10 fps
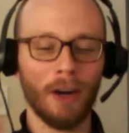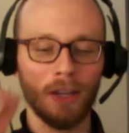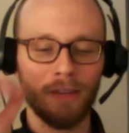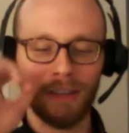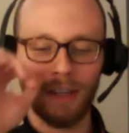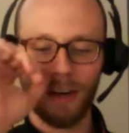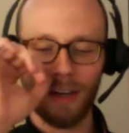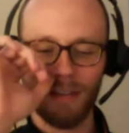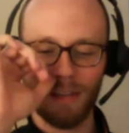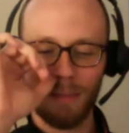
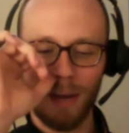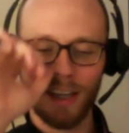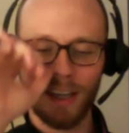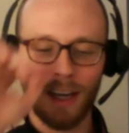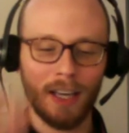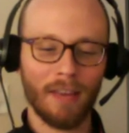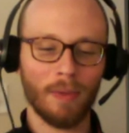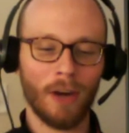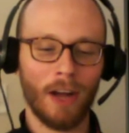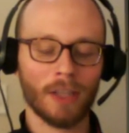lovely man Kevin
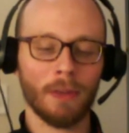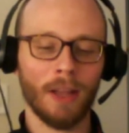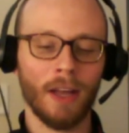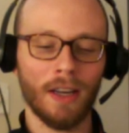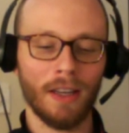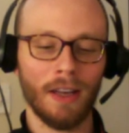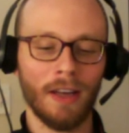Morales played